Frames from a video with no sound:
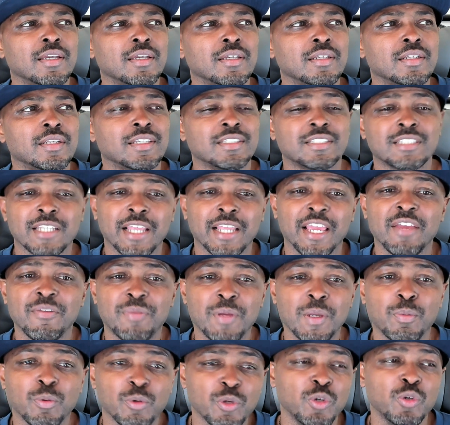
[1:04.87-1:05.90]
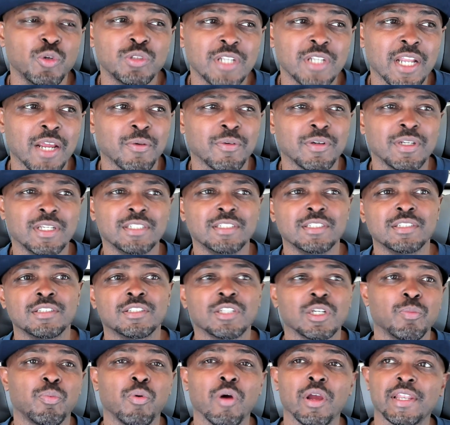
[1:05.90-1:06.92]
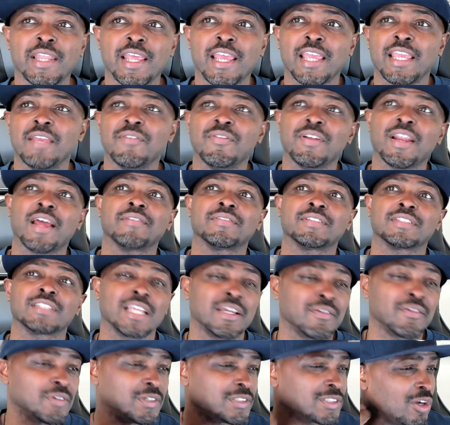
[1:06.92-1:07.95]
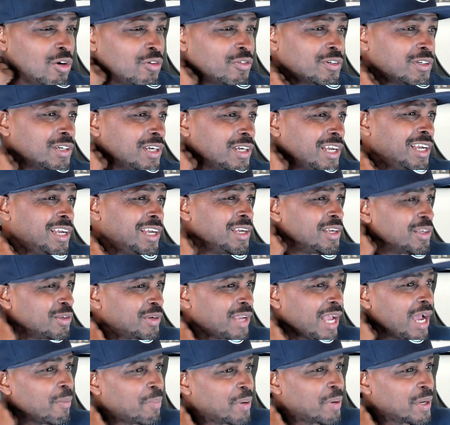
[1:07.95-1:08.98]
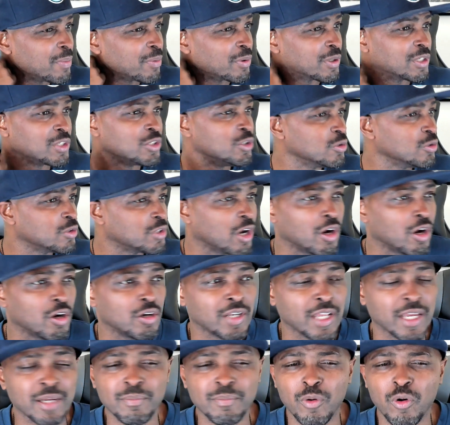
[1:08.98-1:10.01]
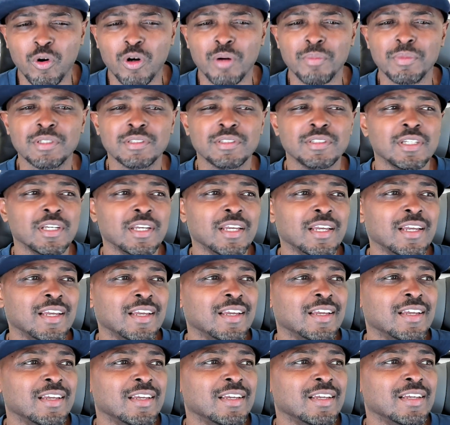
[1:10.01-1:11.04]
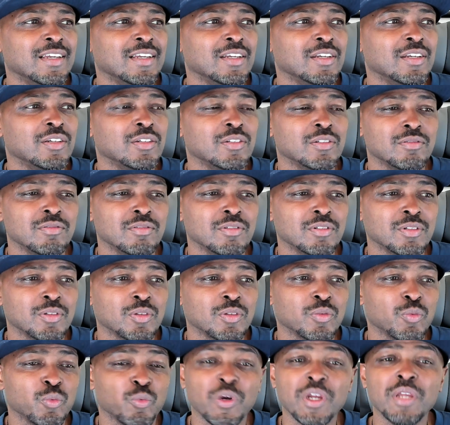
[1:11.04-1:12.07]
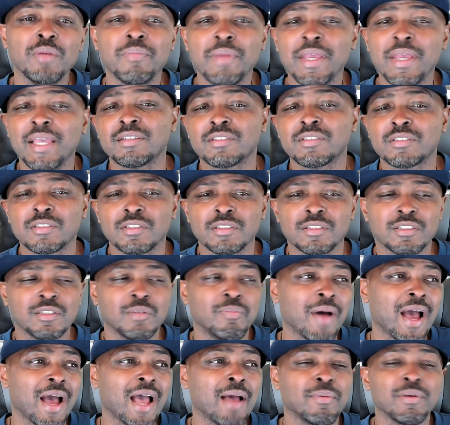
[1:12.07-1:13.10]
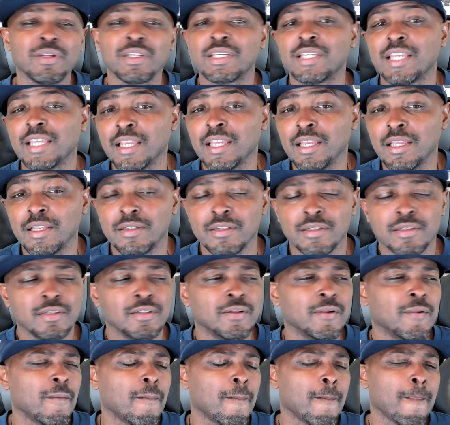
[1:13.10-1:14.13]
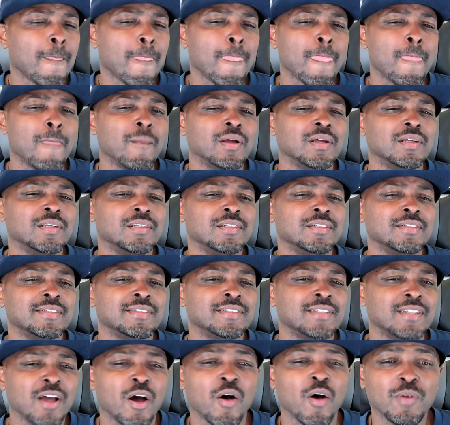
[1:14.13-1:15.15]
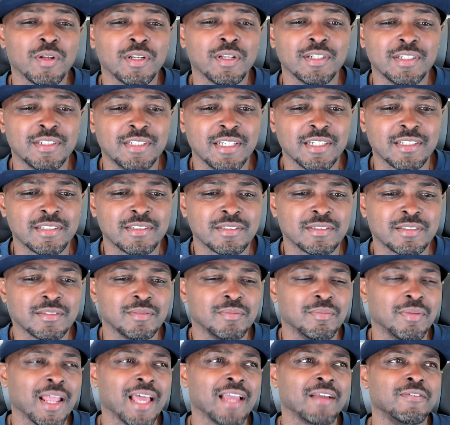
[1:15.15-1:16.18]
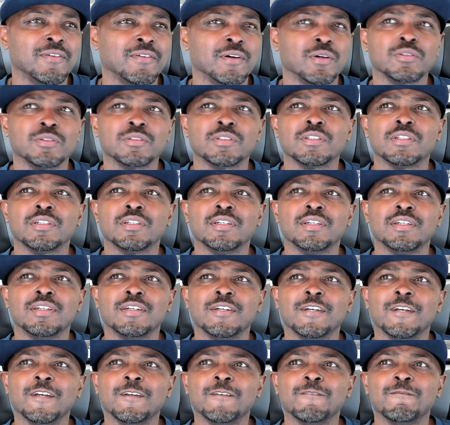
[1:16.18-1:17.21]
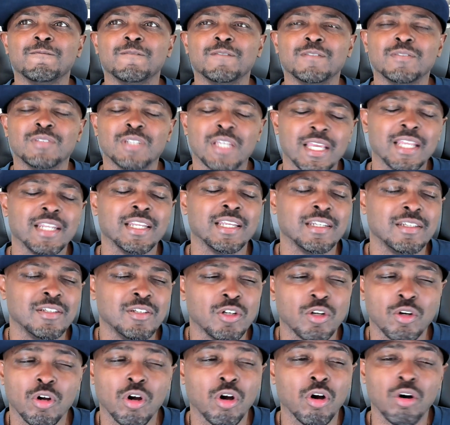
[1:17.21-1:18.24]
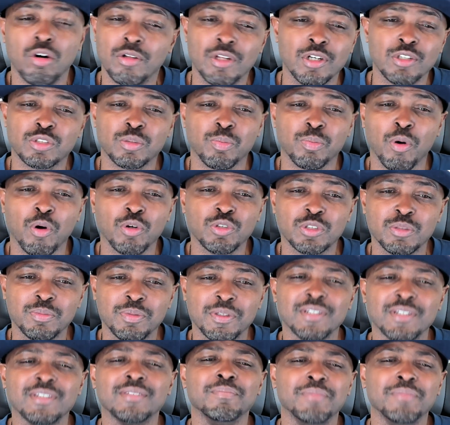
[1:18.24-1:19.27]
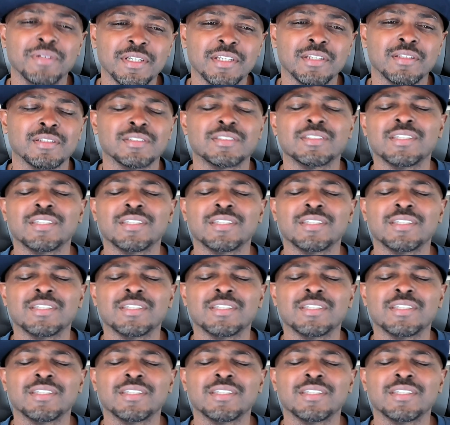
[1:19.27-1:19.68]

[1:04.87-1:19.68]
Enslaved people using that religion to the point that even after slavery is over, you got people in Utah like Mormons remix the Bible again, only to diss black folks in it. You know, oh, they're supposed to be beneath us.